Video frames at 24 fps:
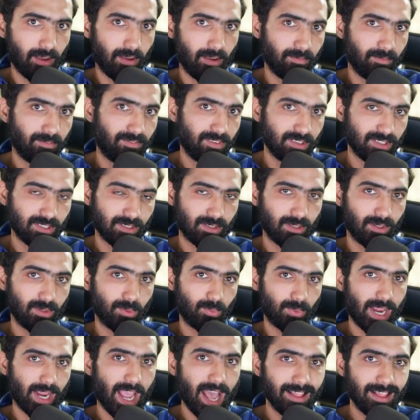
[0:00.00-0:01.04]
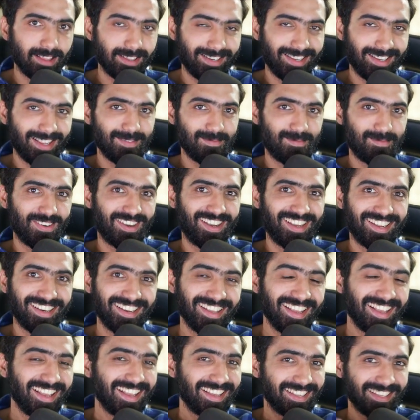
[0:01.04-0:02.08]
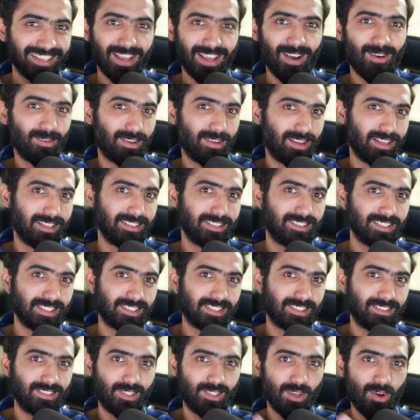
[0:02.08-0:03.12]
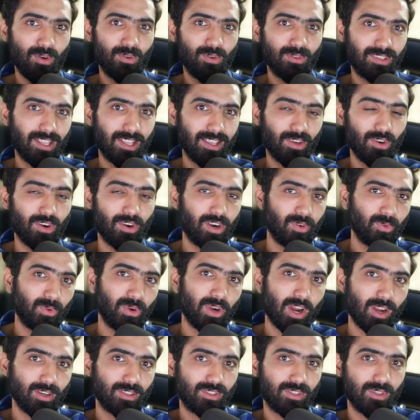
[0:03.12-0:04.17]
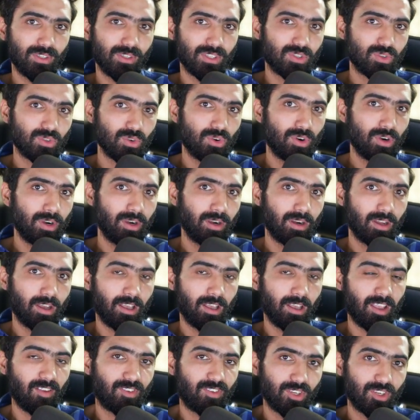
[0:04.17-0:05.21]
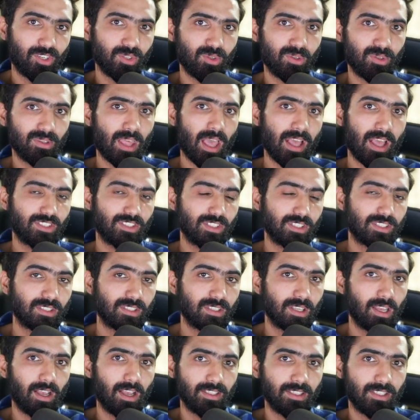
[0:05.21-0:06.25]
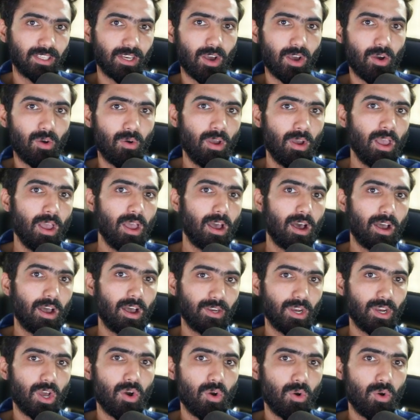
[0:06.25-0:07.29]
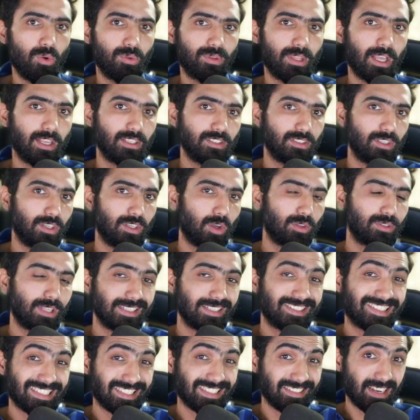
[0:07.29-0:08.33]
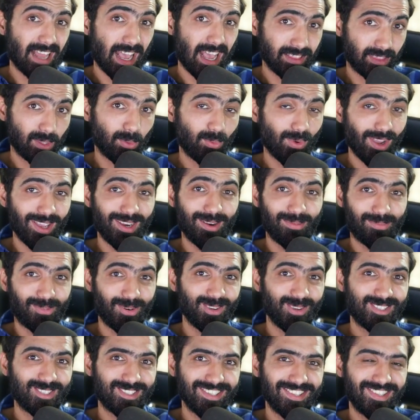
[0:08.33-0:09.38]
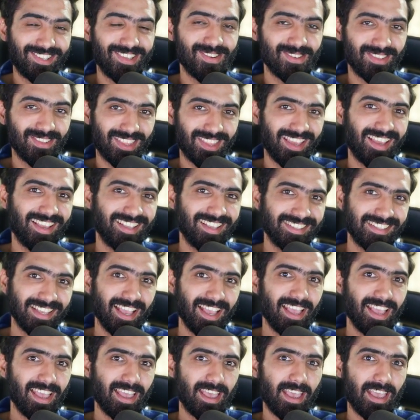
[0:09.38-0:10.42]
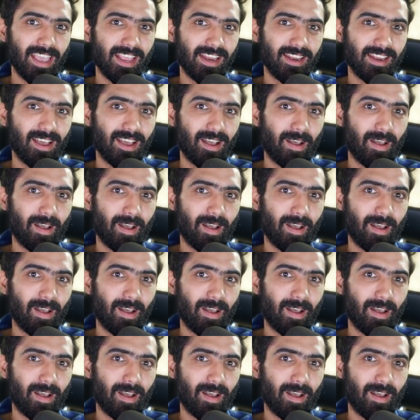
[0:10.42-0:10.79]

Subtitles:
physical reality. But just don't take your hardware out to a store. If you're doing that, just know that that's not the right approach to do things, and